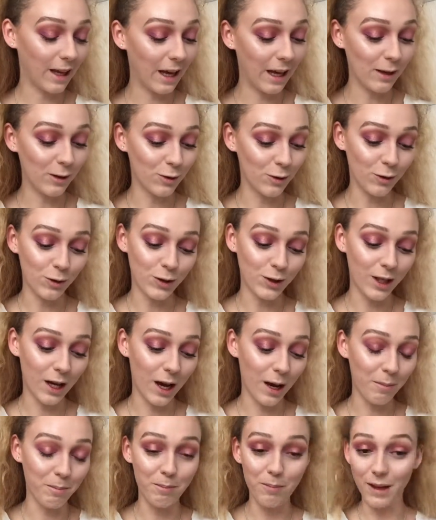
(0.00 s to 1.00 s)
it's just
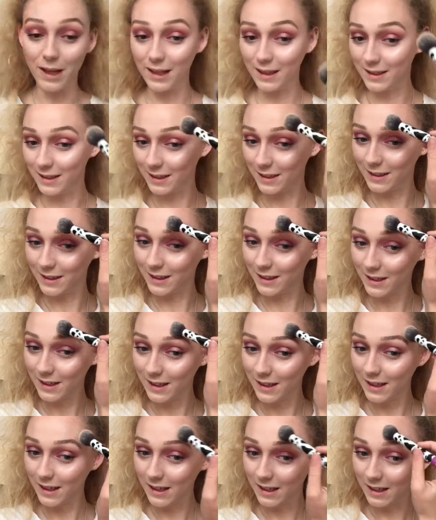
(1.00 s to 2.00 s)
amazing.
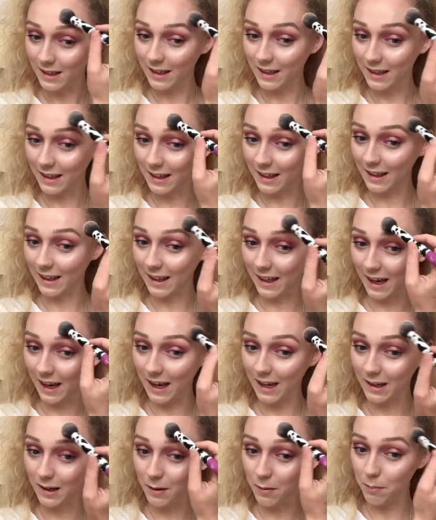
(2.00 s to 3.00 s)
Like, you
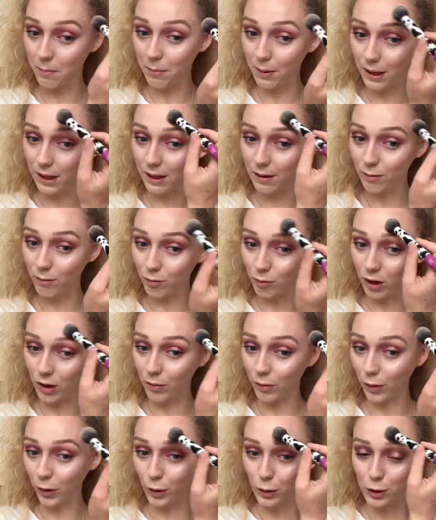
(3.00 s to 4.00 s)
can't beat
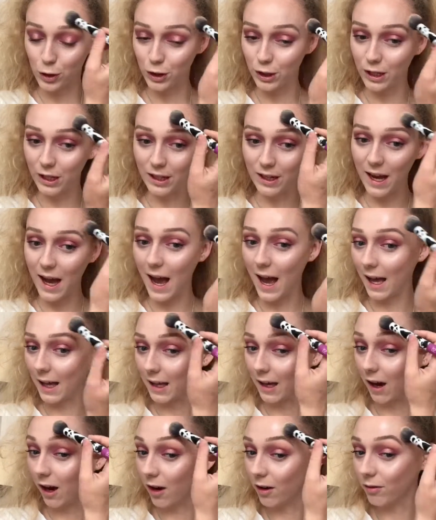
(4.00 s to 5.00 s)
Revolution and
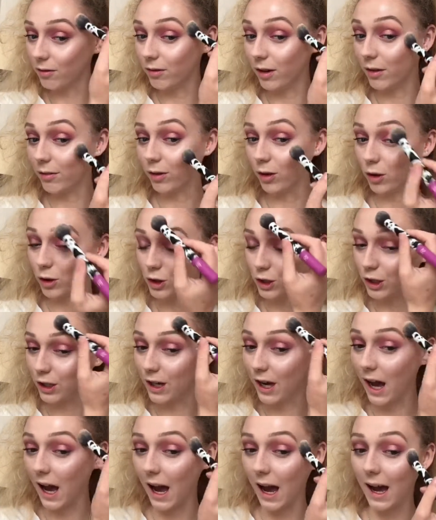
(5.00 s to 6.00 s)
I Heart
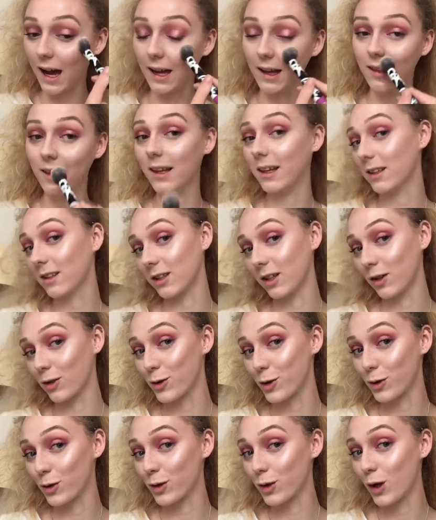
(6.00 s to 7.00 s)
Revolution highlights. They're
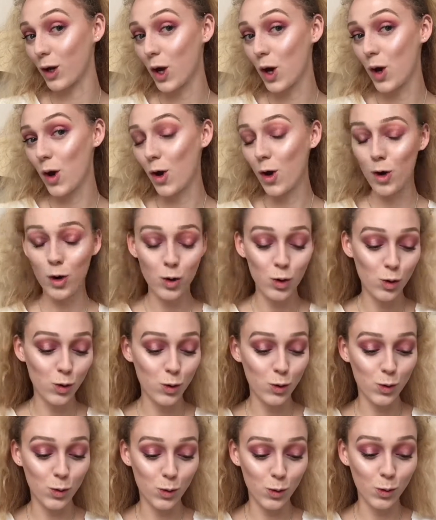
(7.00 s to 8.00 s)
just
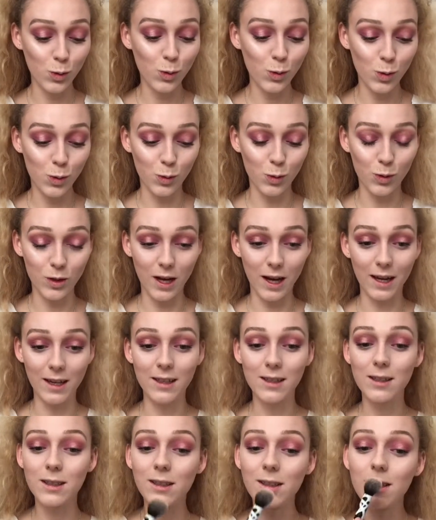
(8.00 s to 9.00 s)
so
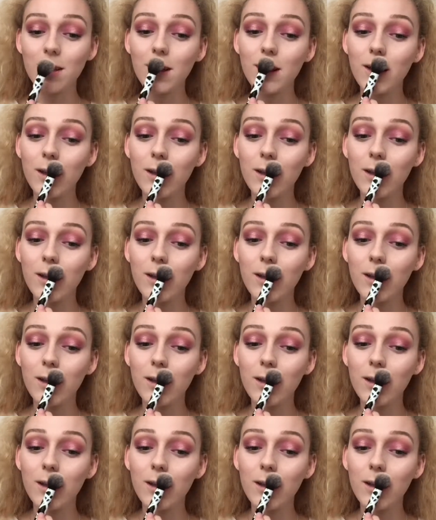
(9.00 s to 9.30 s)
nice.